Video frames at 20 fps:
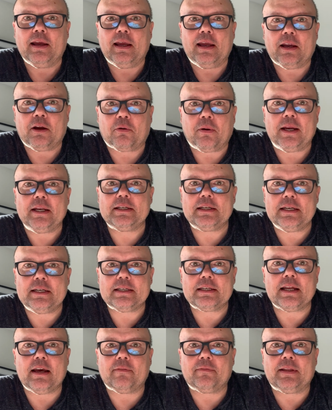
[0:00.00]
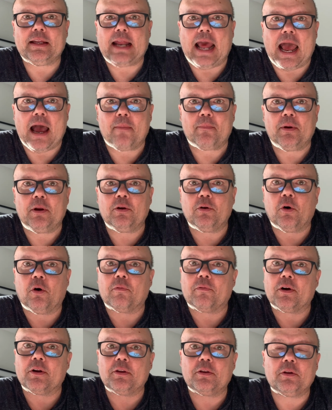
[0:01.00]
crazy stuff that happened
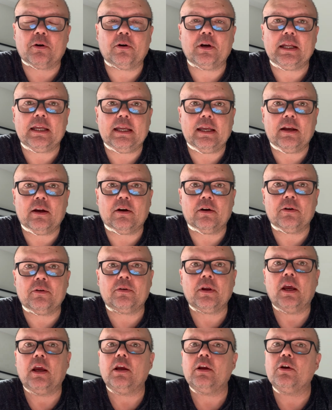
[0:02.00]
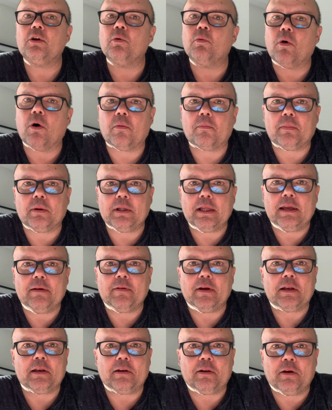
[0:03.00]
over 30 years, you won't
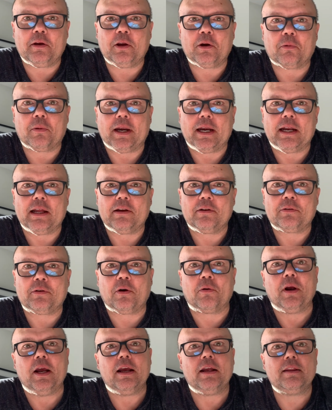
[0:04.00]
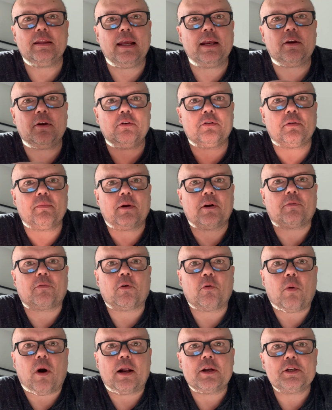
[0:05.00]
believe it until you read it. So thank you so much
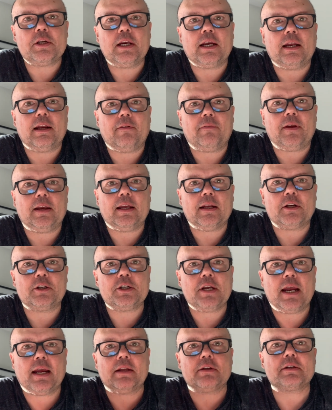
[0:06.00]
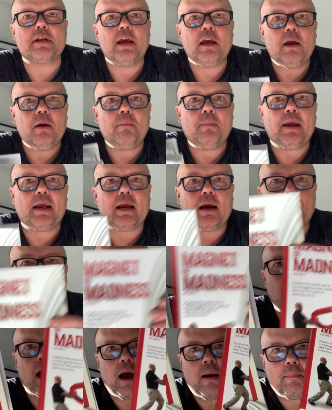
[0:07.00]
for watching. And if you get a chance, pick up
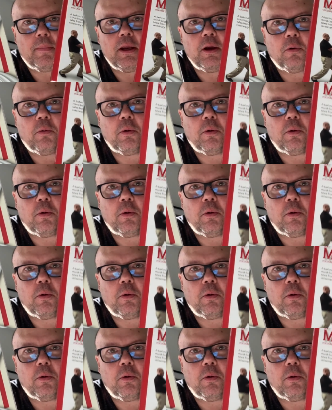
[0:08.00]
a copy of